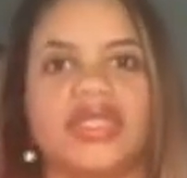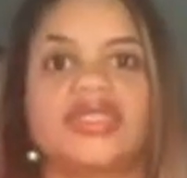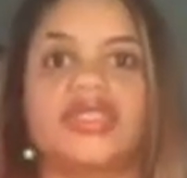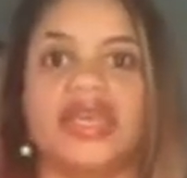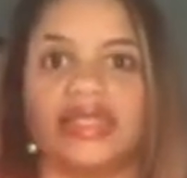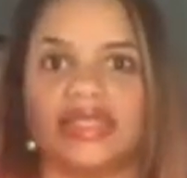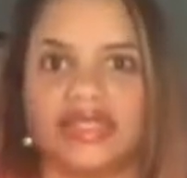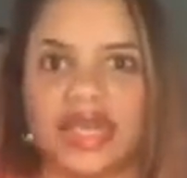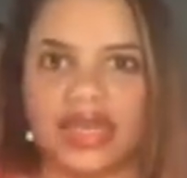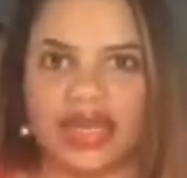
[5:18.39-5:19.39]
This is like
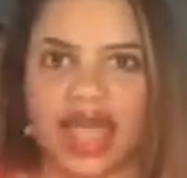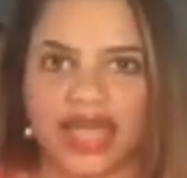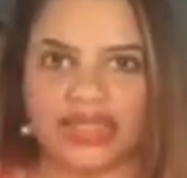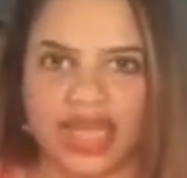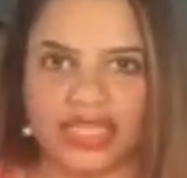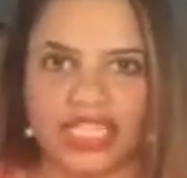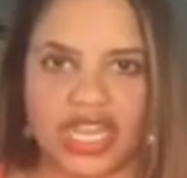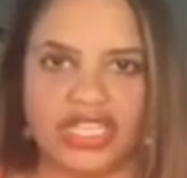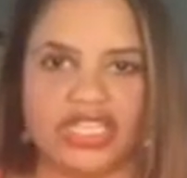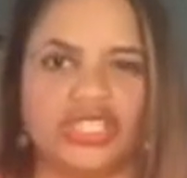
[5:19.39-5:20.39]
sudden eyesight
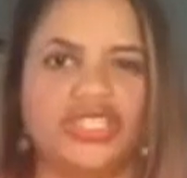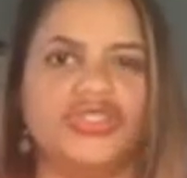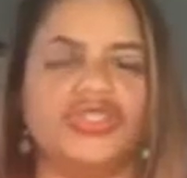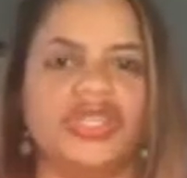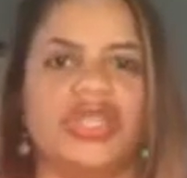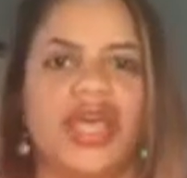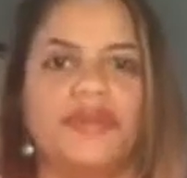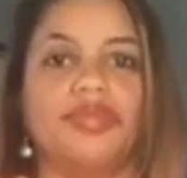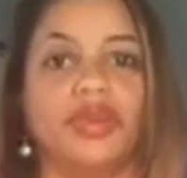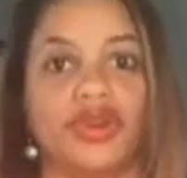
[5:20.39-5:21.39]
changes, usually
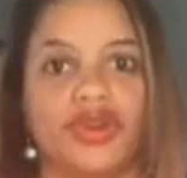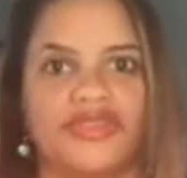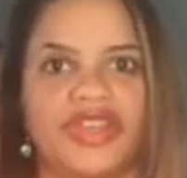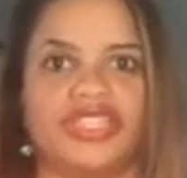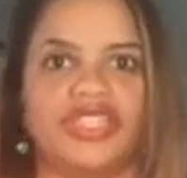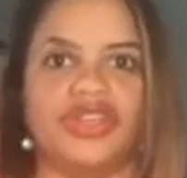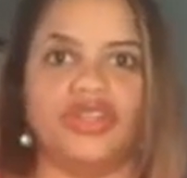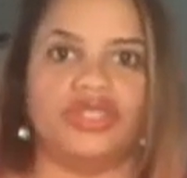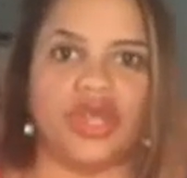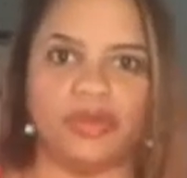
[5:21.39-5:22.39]
like blurred vision
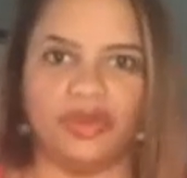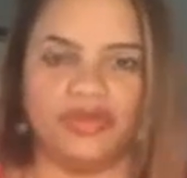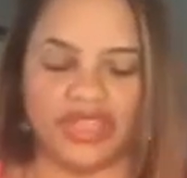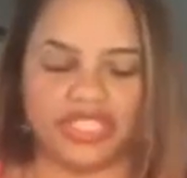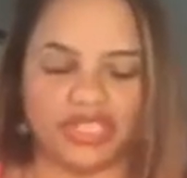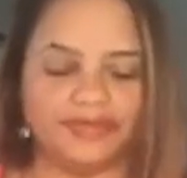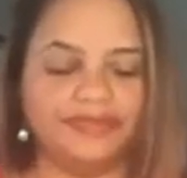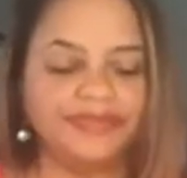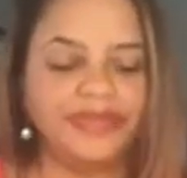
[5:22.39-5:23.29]
or double vision.